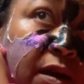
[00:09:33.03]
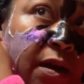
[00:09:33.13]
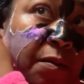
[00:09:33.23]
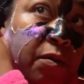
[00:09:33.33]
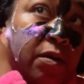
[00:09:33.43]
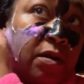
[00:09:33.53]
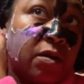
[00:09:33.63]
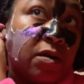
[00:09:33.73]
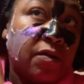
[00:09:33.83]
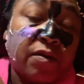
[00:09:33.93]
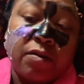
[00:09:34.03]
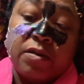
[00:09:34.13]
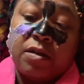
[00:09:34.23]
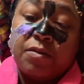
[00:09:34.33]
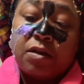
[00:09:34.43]
I'm going to go over it
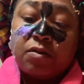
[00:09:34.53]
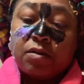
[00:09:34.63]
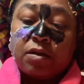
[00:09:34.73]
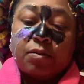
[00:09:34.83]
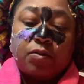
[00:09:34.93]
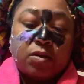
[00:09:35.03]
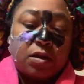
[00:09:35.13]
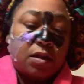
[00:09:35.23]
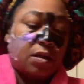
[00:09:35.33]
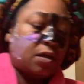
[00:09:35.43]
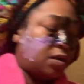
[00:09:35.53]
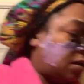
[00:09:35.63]
with some toner in the morning